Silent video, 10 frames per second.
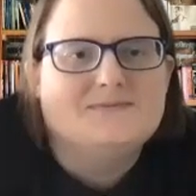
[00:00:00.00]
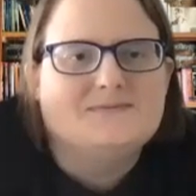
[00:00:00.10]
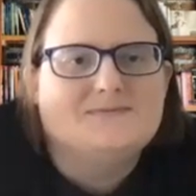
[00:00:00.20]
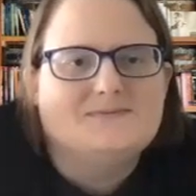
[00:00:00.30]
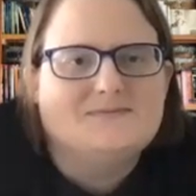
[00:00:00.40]

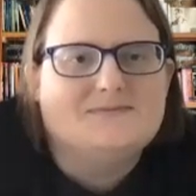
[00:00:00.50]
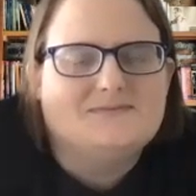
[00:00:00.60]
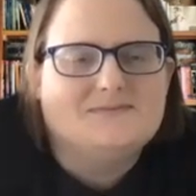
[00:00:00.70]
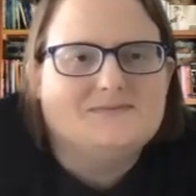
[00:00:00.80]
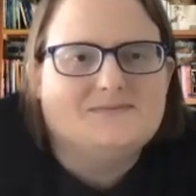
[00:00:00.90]

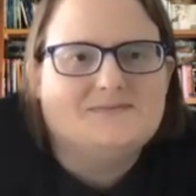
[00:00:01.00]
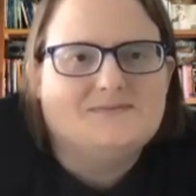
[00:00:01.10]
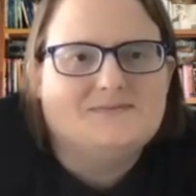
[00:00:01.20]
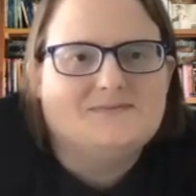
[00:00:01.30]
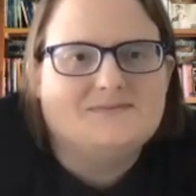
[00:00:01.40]

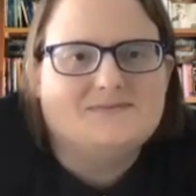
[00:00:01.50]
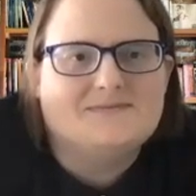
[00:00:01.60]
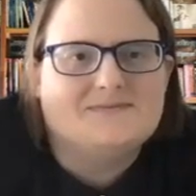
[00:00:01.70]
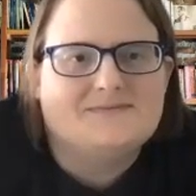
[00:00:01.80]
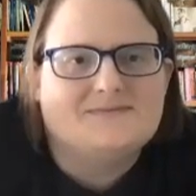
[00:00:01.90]

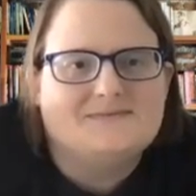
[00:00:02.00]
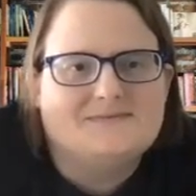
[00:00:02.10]
(silent)